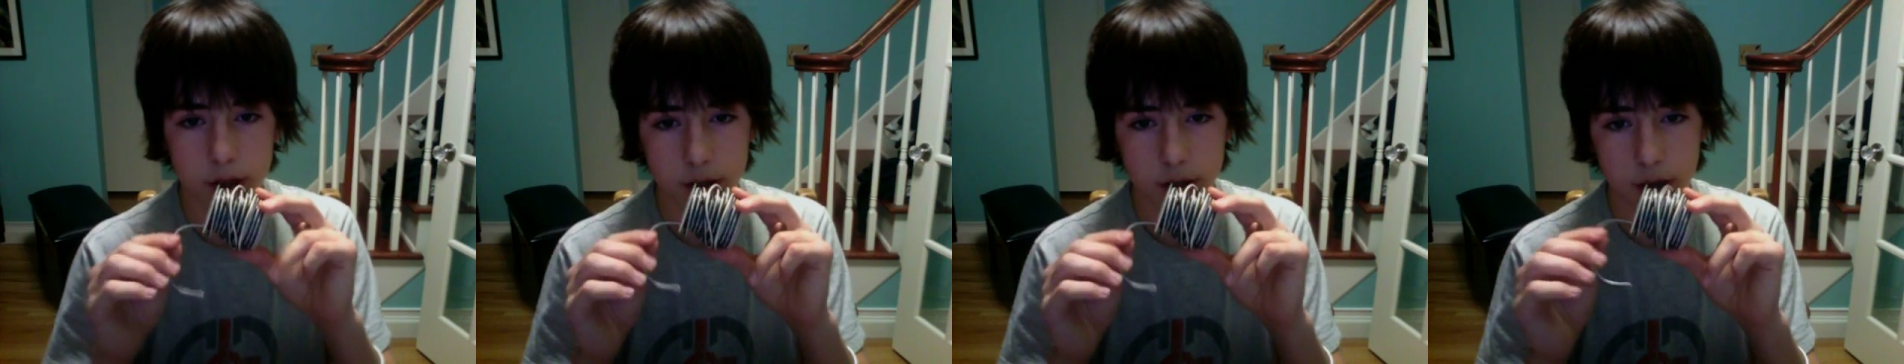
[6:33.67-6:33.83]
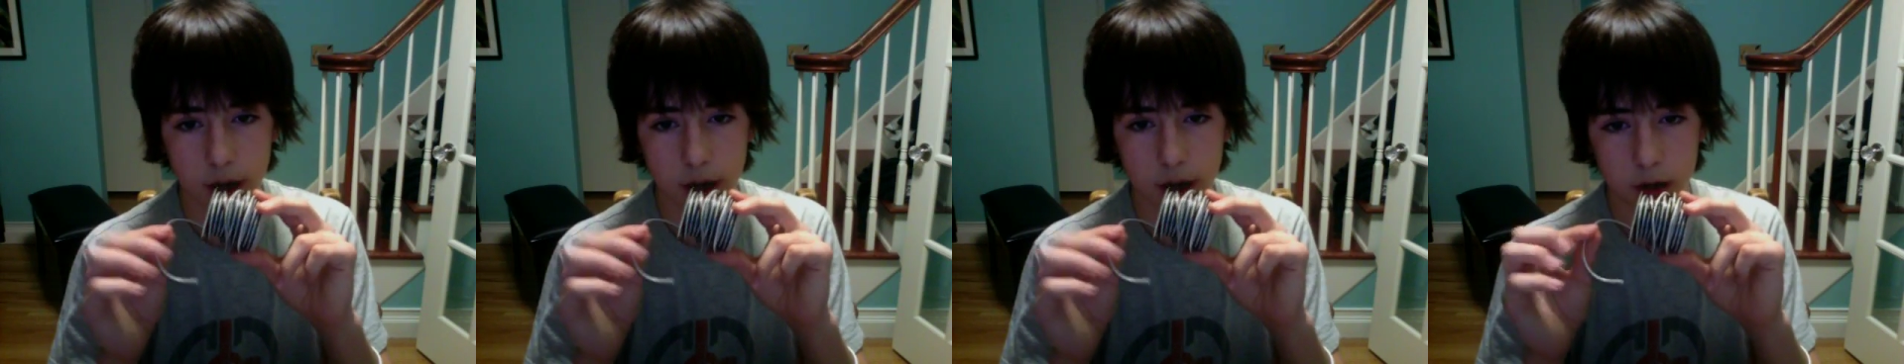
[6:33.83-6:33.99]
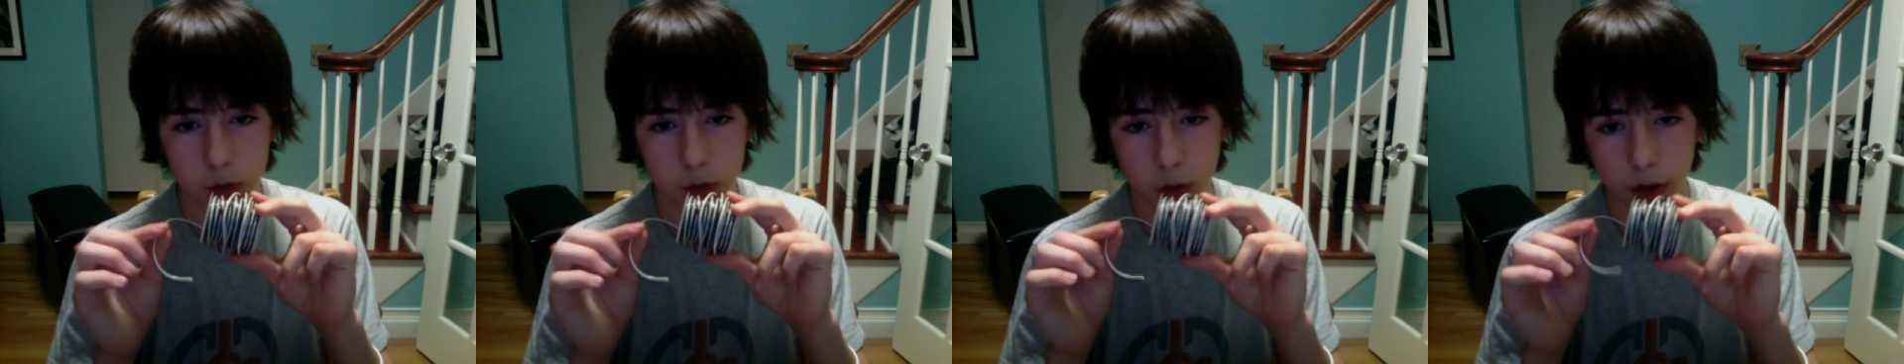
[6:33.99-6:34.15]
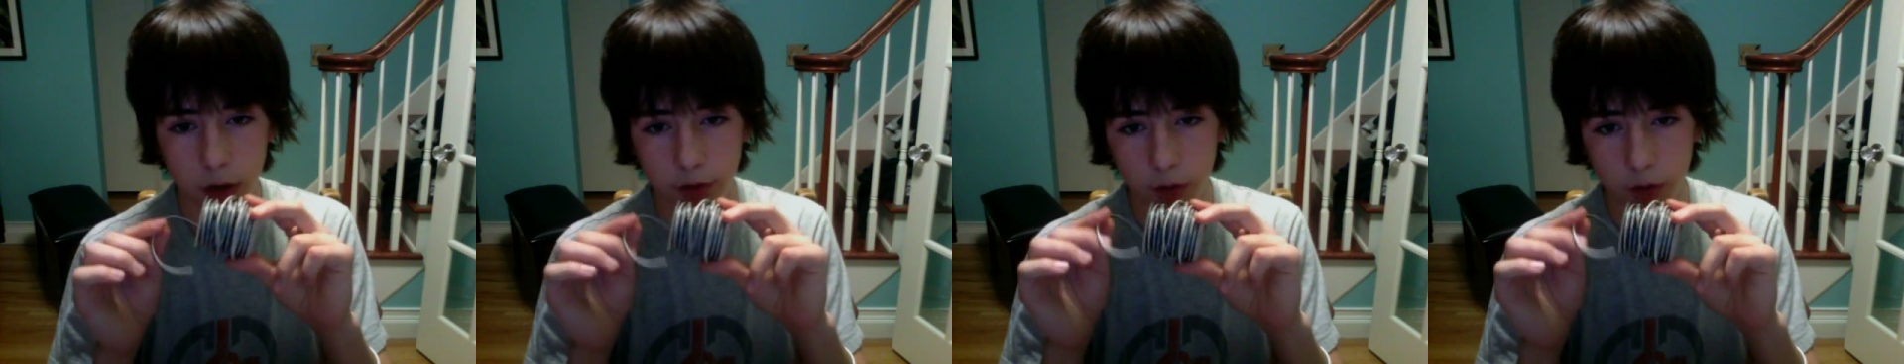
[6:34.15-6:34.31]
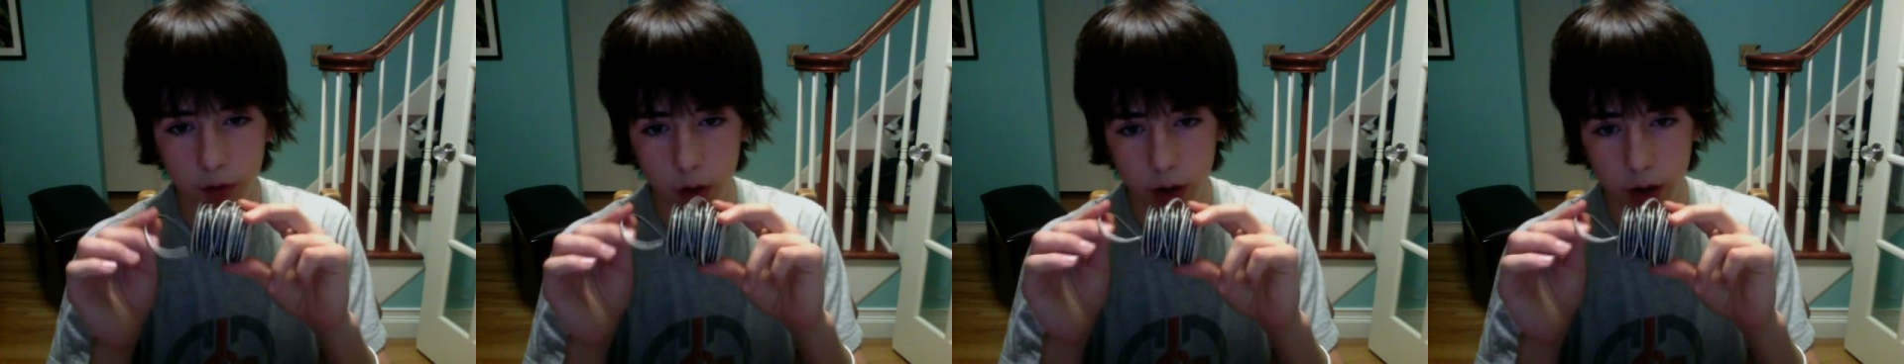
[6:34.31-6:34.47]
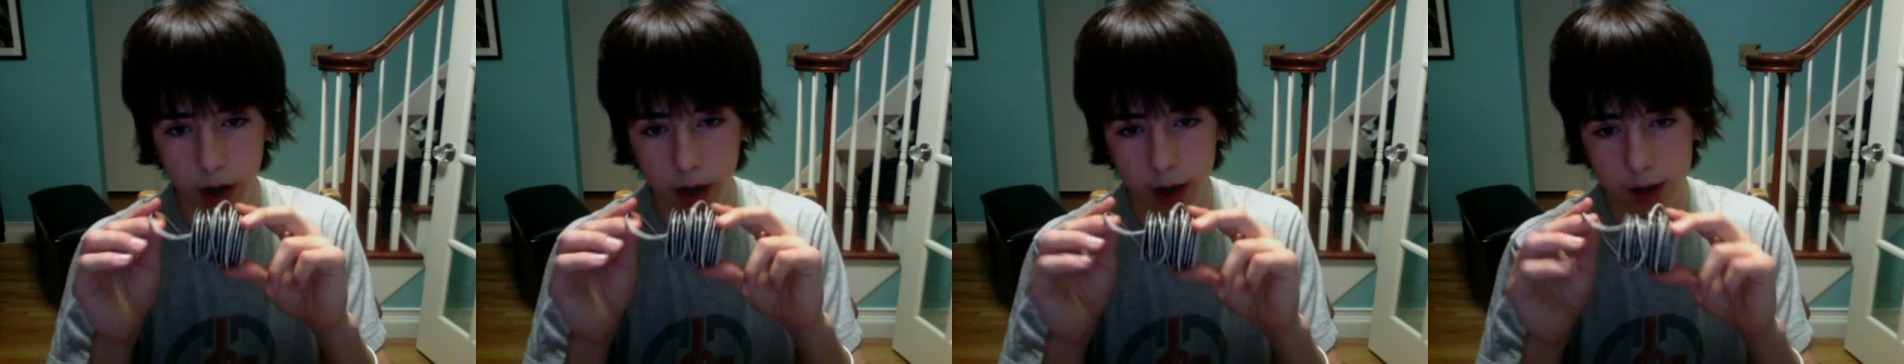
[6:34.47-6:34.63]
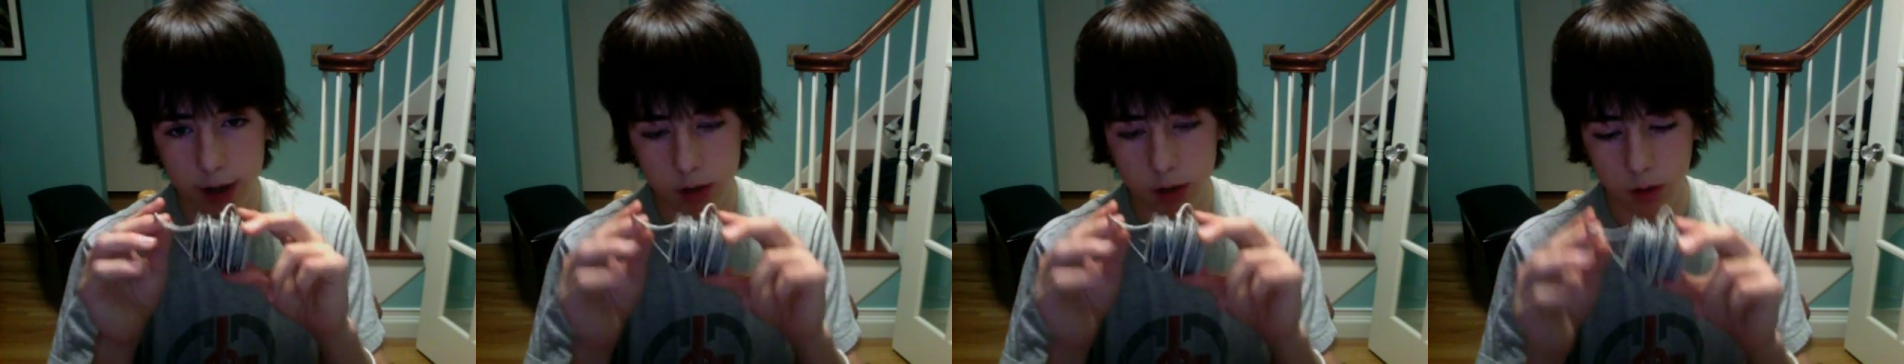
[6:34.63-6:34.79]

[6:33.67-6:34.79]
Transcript: a 24 gauge